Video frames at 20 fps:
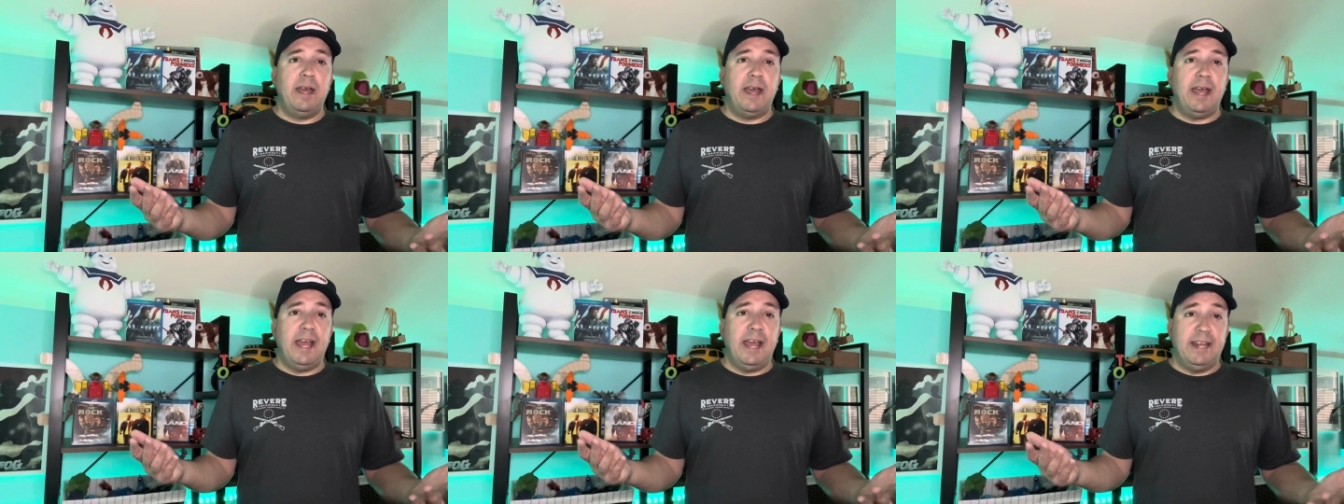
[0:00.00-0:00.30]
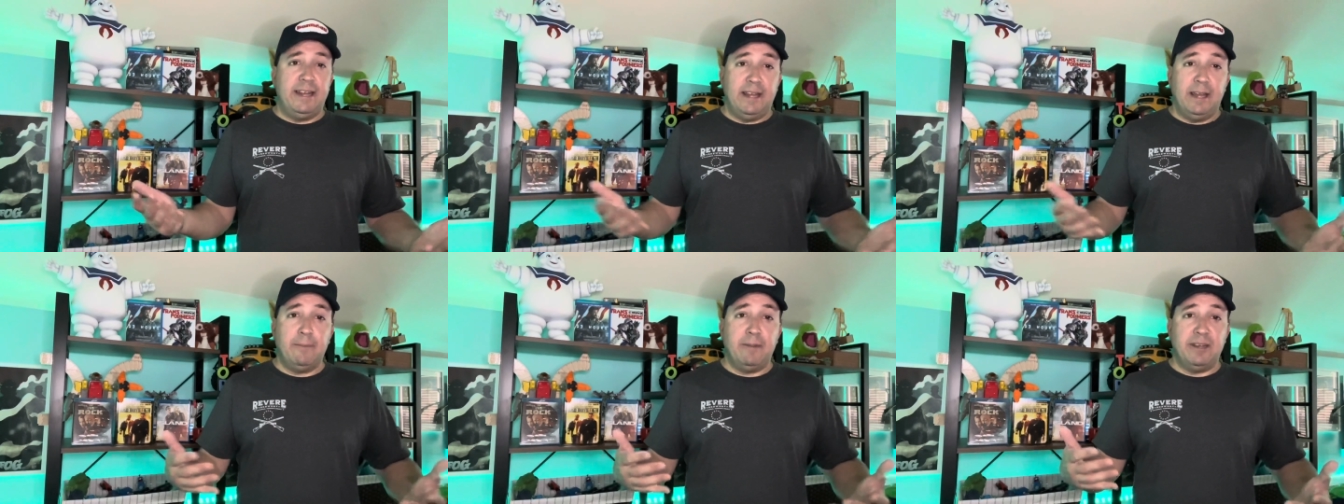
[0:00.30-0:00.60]

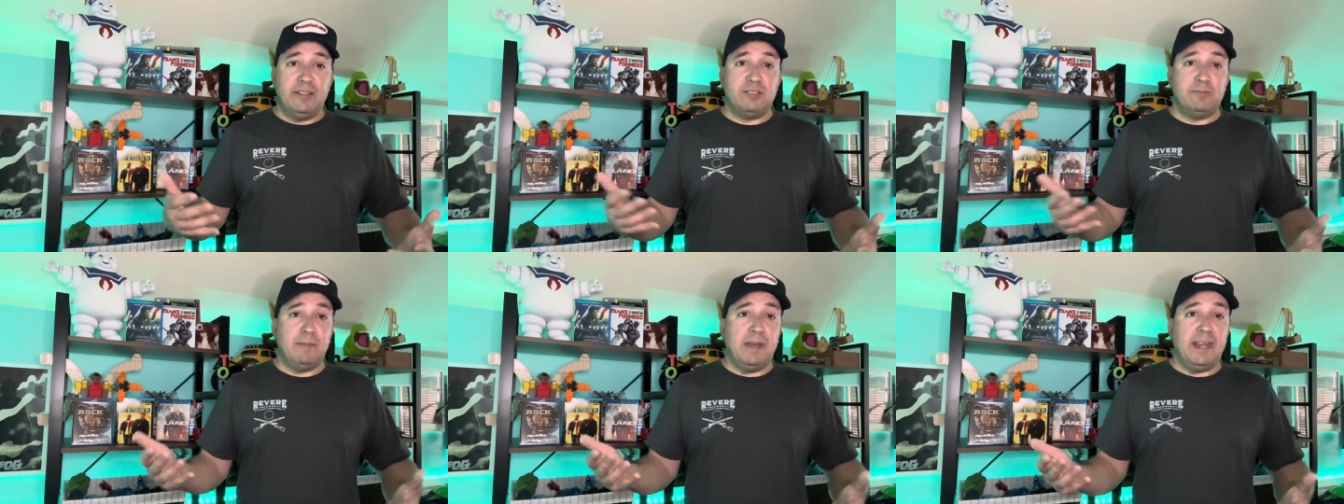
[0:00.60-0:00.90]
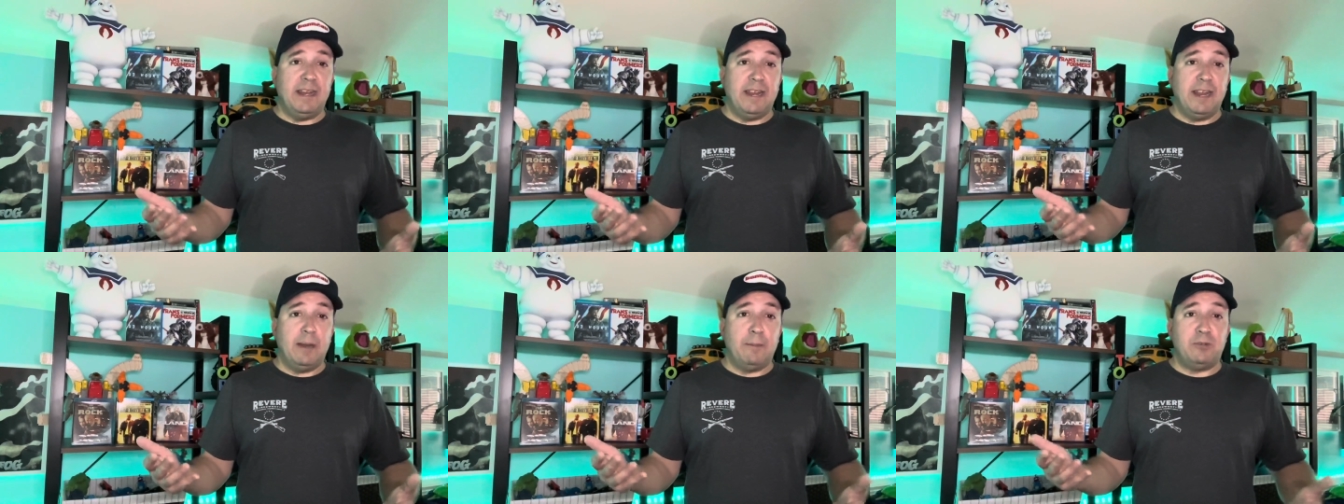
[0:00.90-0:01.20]
and him and his
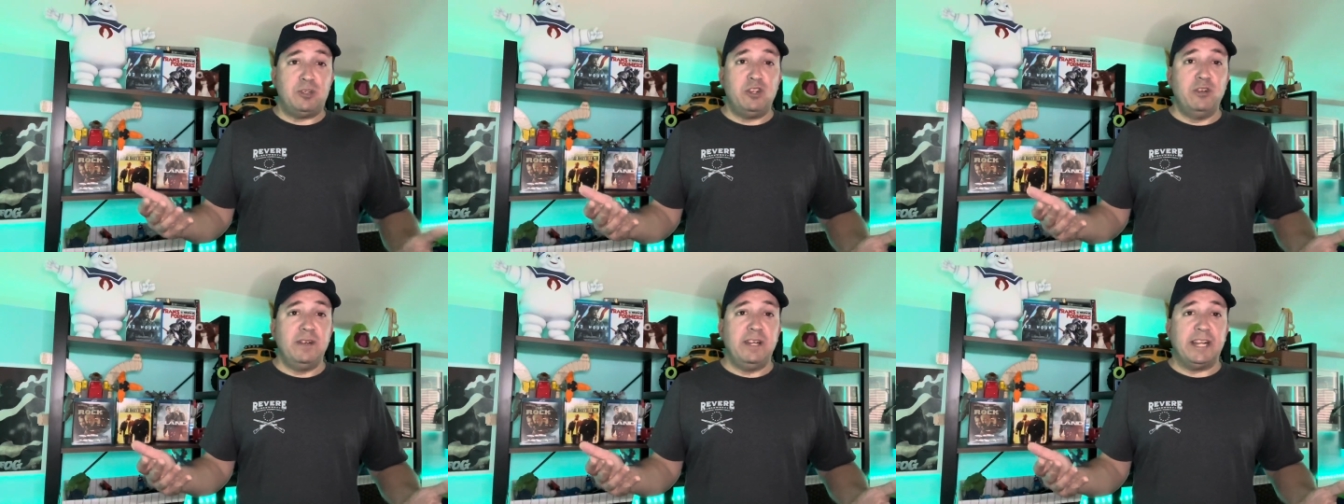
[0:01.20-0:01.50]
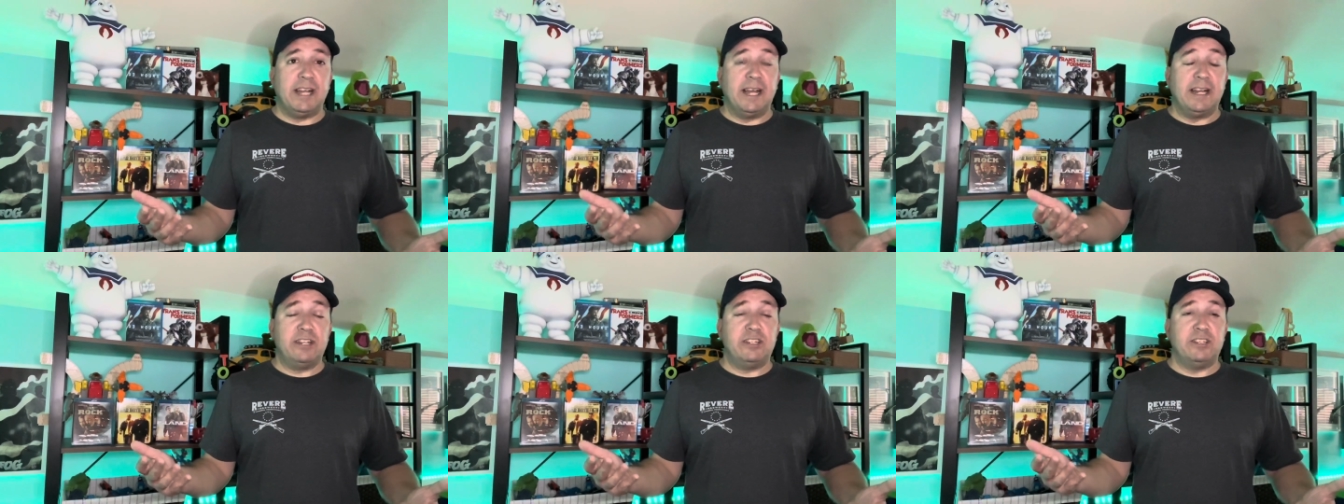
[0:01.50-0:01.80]
men end up
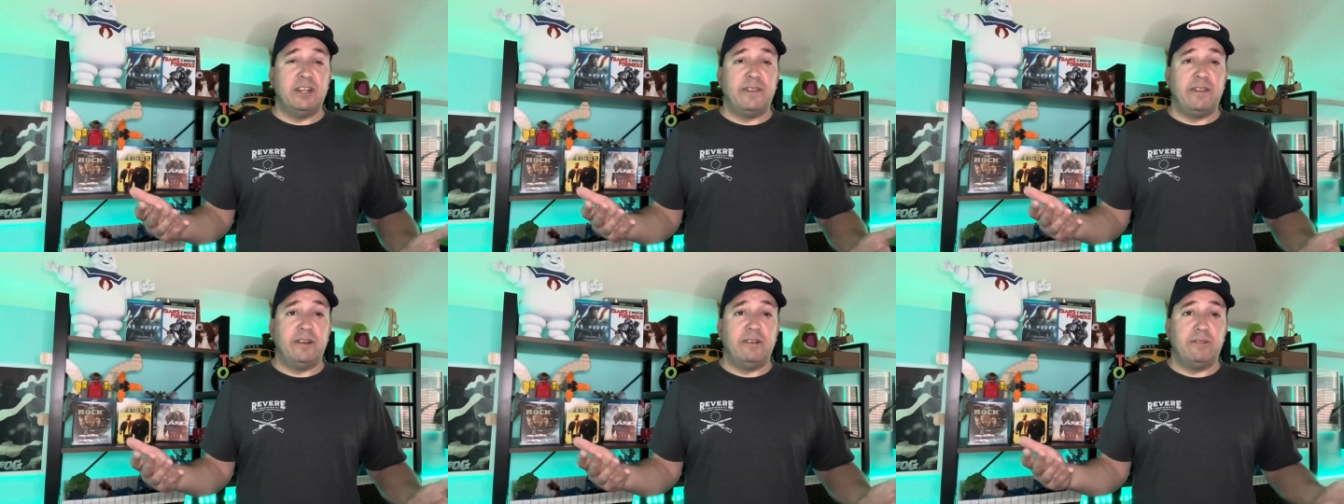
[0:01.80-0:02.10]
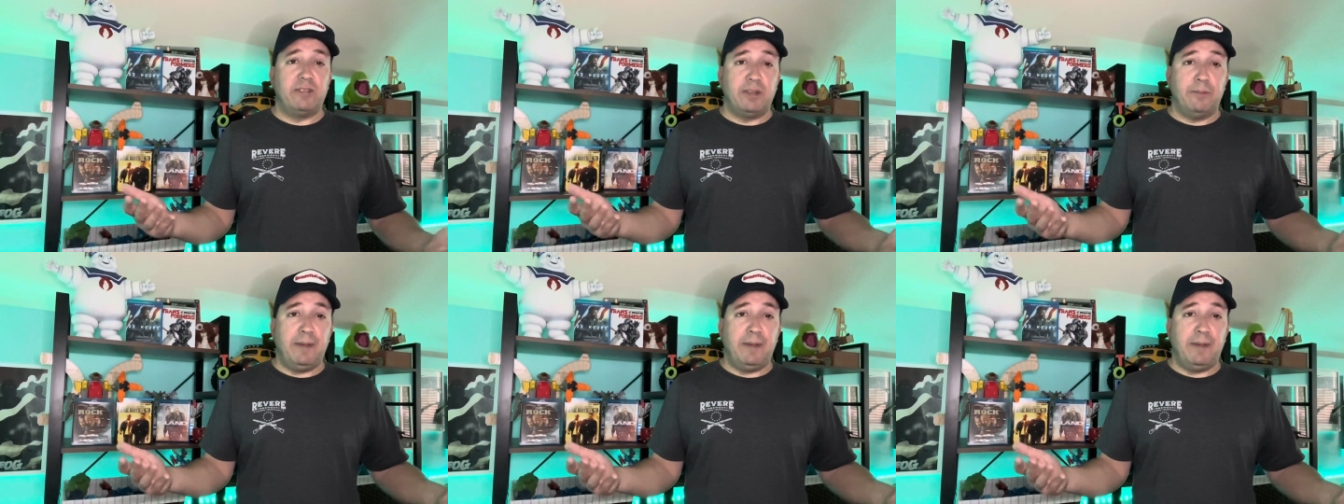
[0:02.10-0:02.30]
shooting at each other with the